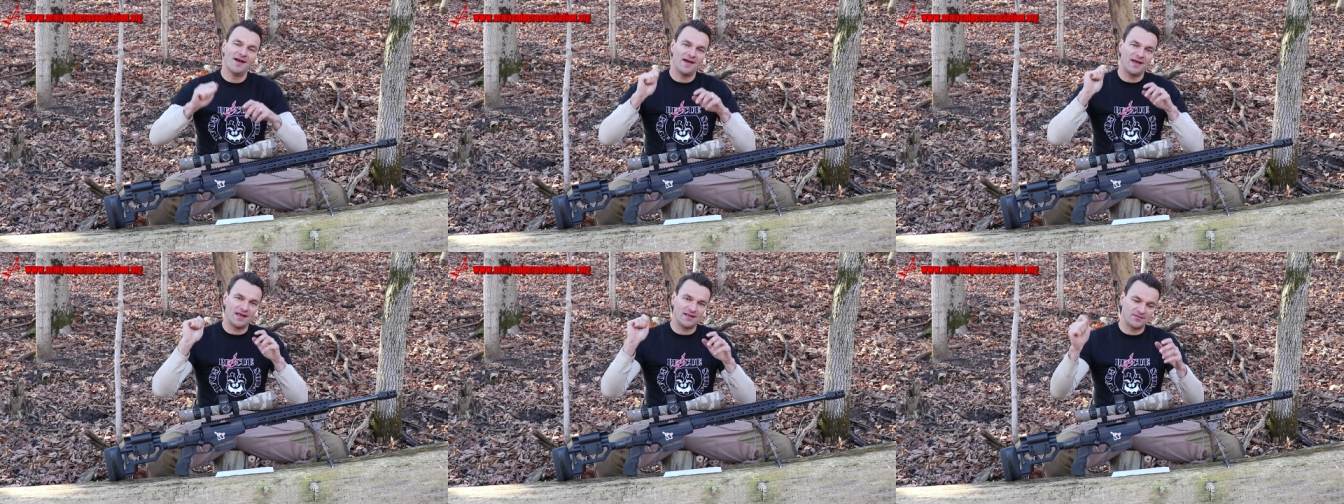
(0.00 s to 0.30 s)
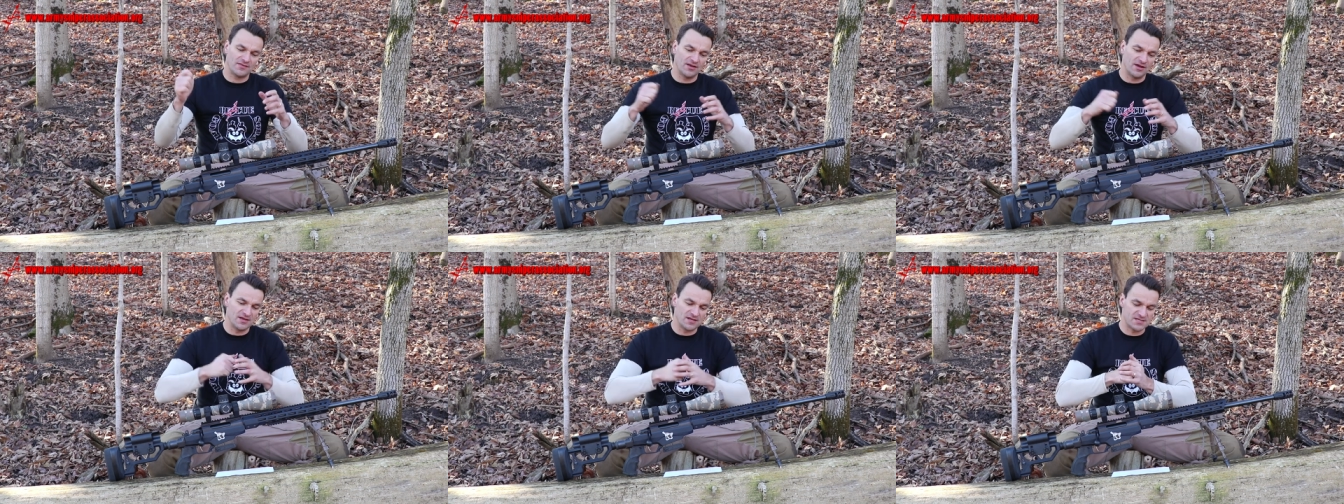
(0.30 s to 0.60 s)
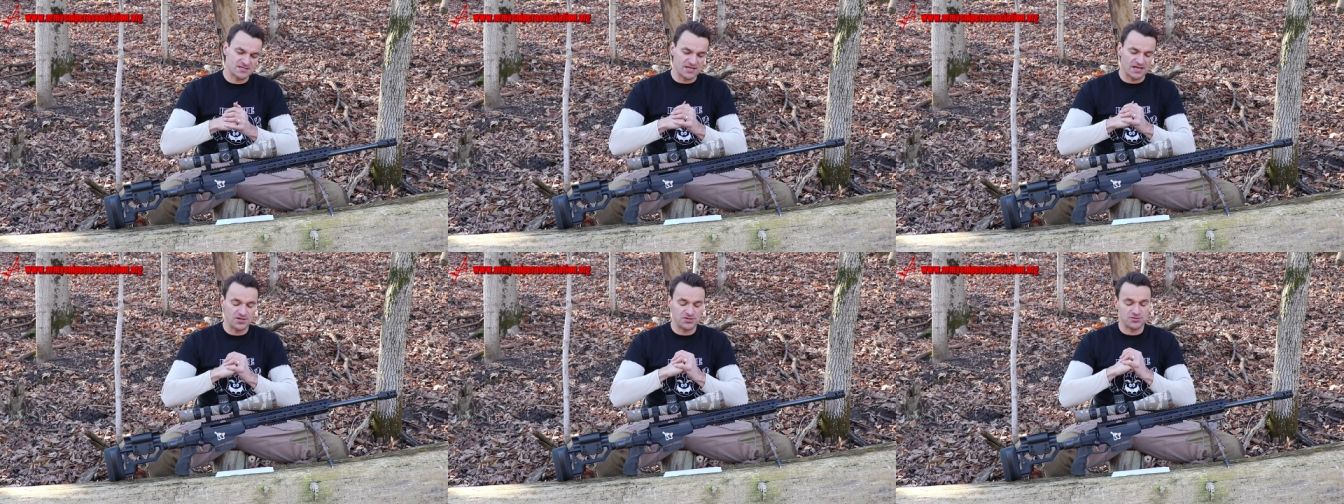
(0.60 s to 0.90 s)
and uh,
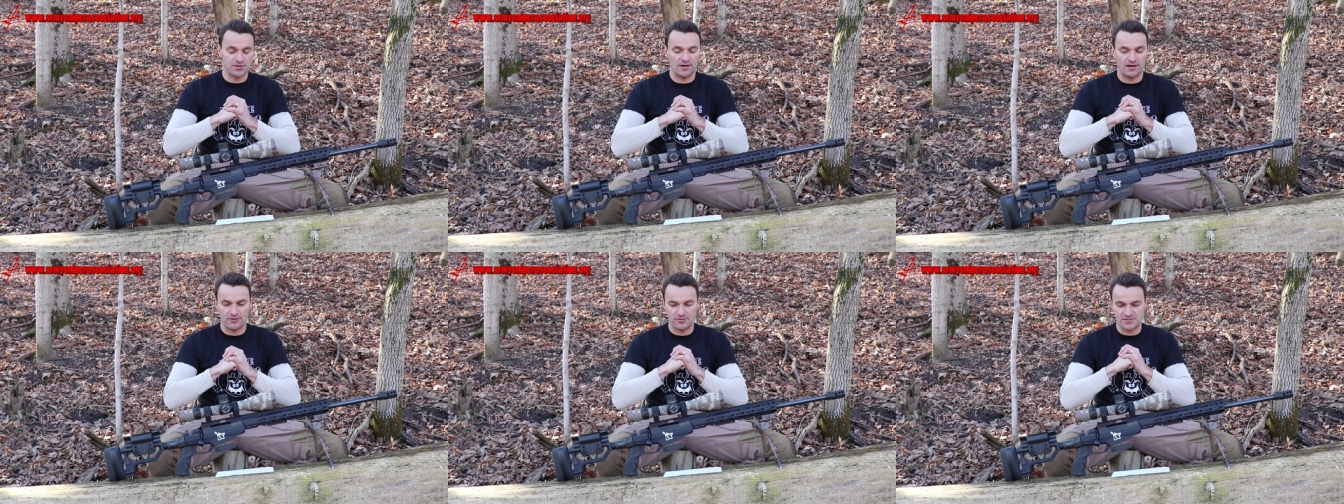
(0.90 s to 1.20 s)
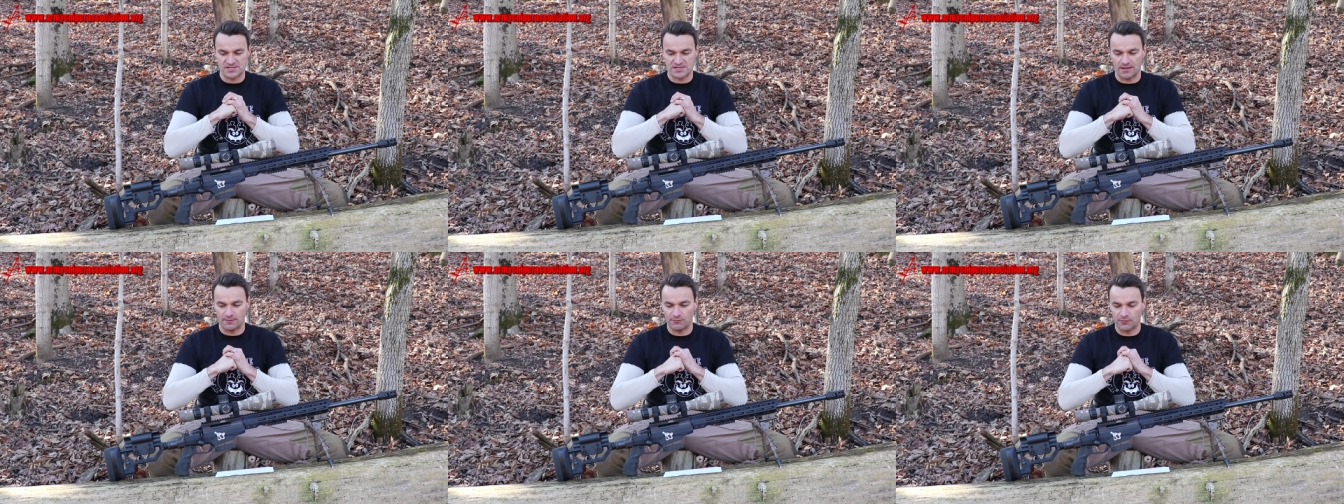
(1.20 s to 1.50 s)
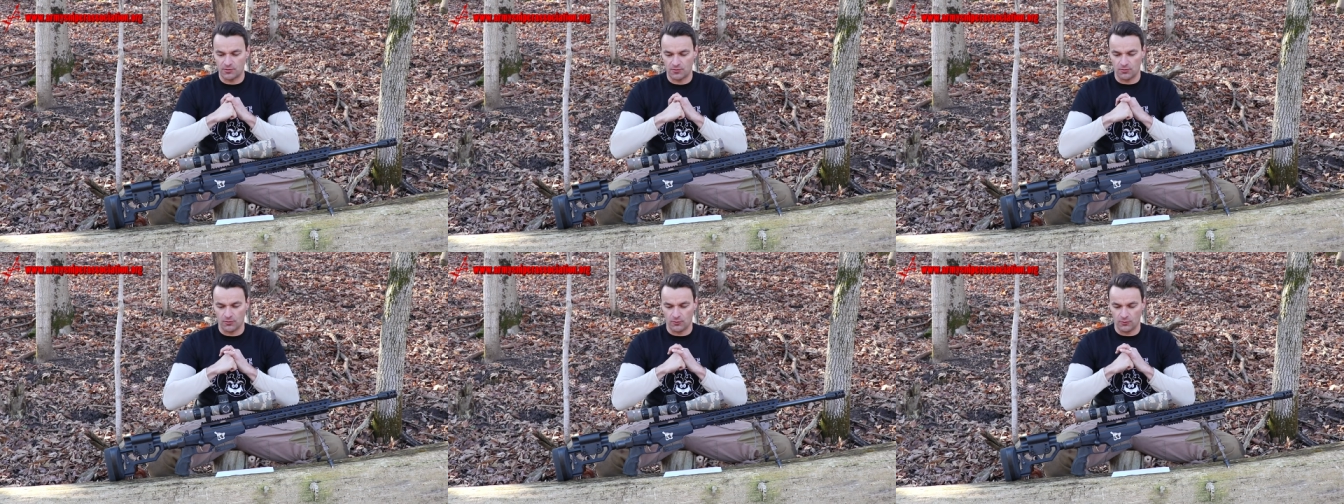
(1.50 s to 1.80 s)
send you out some
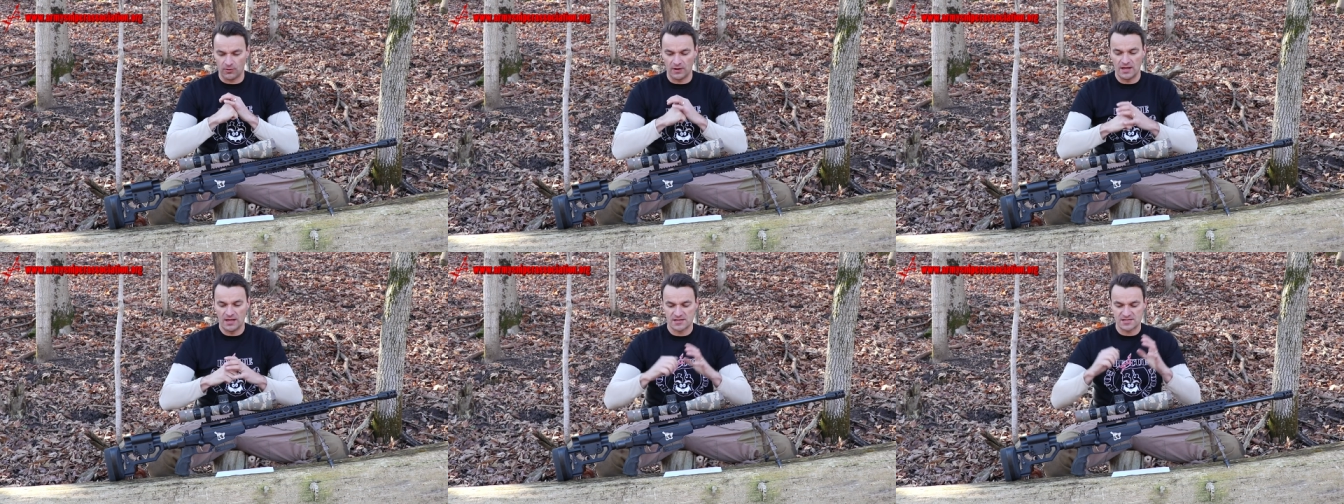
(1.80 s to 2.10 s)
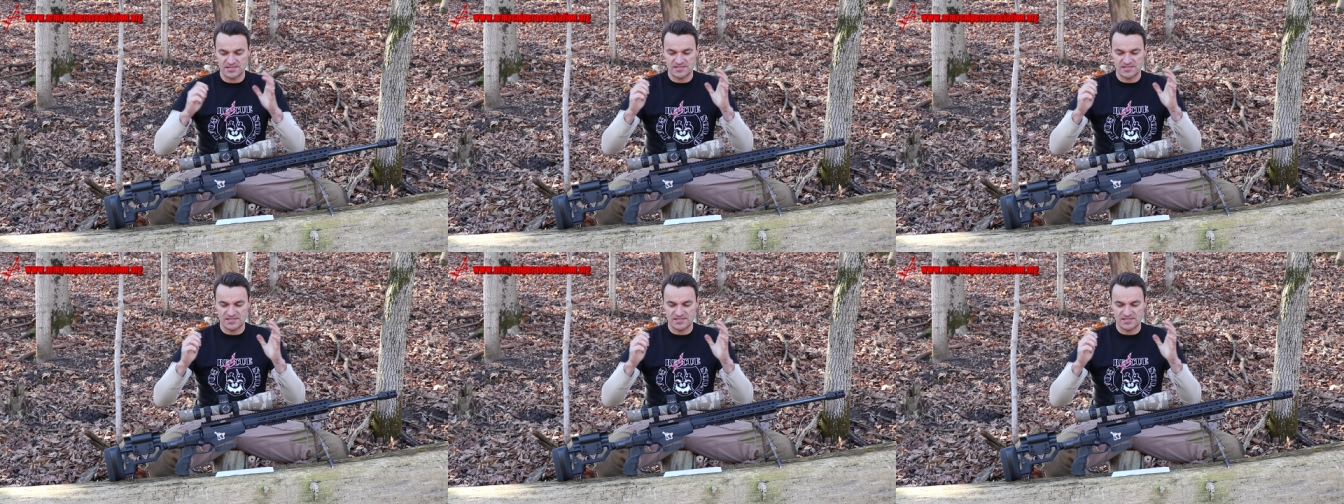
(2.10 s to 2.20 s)
cool